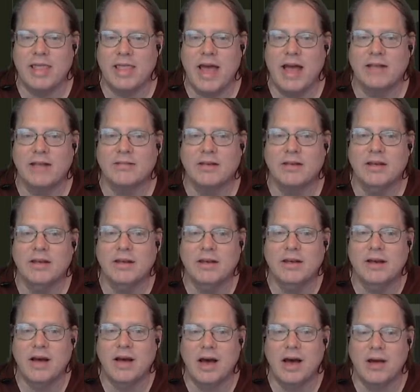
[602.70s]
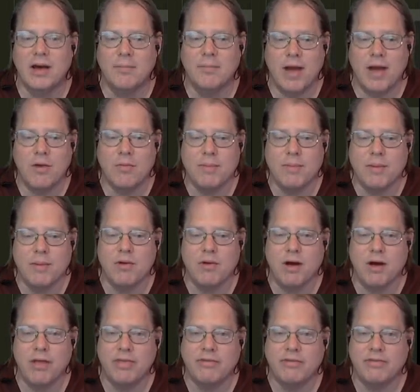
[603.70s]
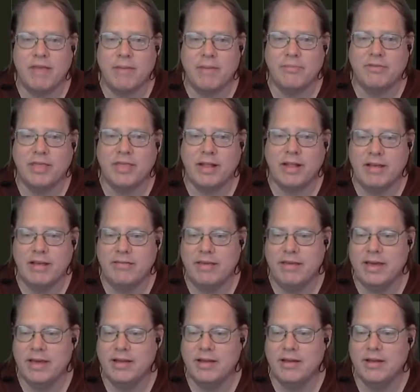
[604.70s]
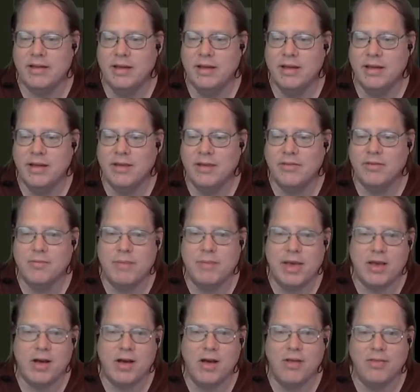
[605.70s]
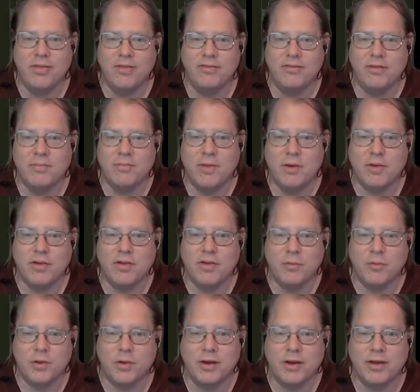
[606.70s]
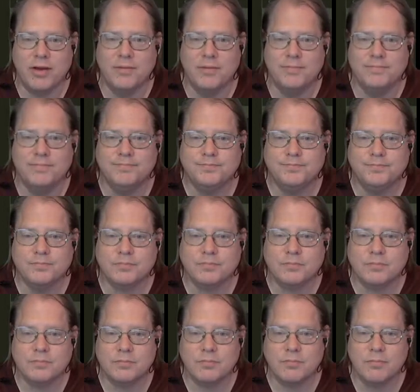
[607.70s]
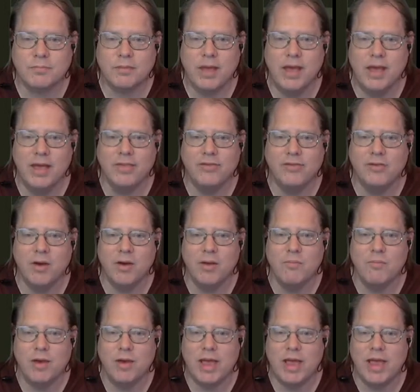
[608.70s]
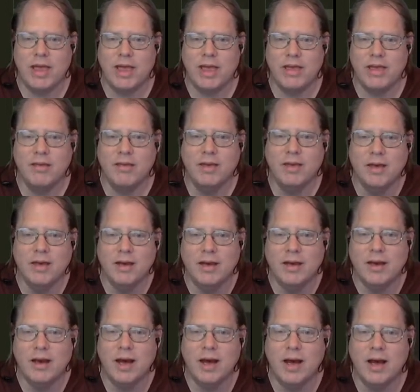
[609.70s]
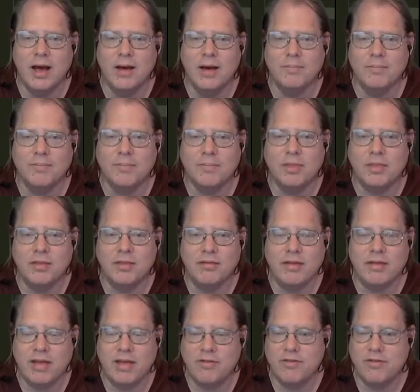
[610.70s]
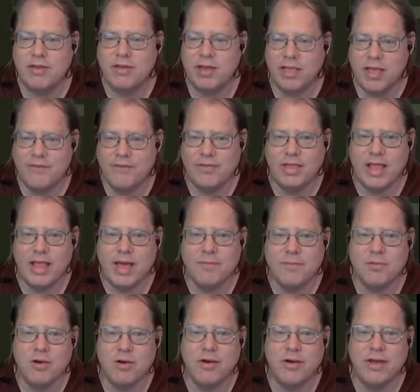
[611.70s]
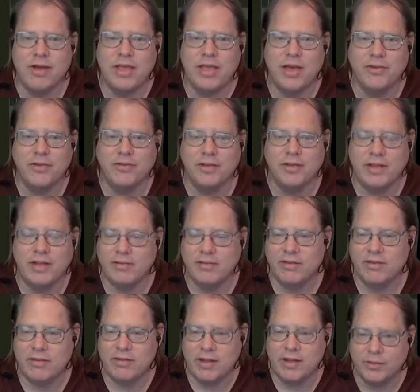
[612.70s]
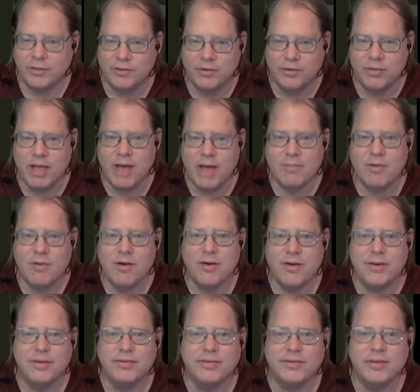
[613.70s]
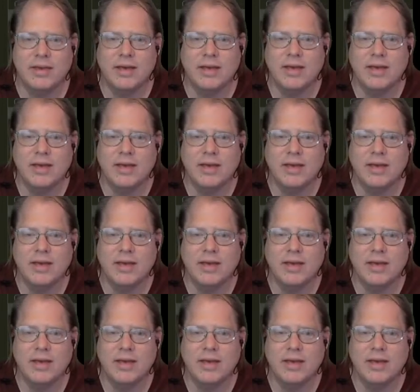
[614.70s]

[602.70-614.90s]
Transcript: that, I remember all the steps that I did to make all of these components work. And so I'm bringing in the DHT11 library and the LCD1602 libraries,